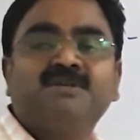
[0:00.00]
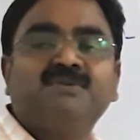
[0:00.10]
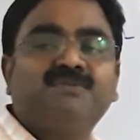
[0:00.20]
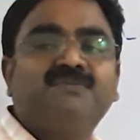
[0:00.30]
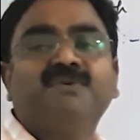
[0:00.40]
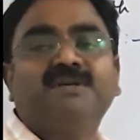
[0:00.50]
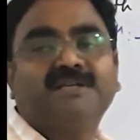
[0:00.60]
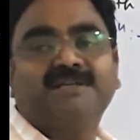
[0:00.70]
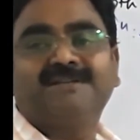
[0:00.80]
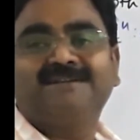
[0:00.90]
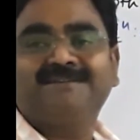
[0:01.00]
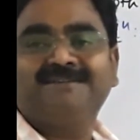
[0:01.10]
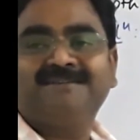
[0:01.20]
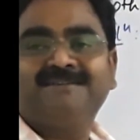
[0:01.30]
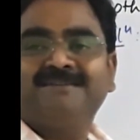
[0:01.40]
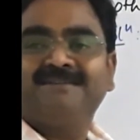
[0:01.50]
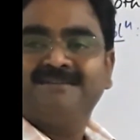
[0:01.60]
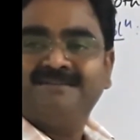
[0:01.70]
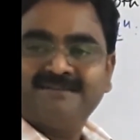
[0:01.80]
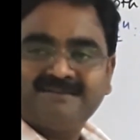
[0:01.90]
40.
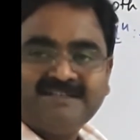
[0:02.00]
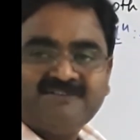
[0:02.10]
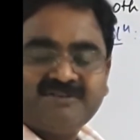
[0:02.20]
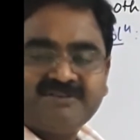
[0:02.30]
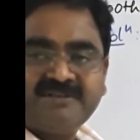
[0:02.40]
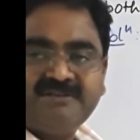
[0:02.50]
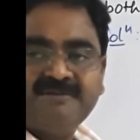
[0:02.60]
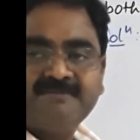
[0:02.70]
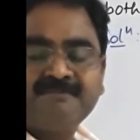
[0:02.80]
Right children?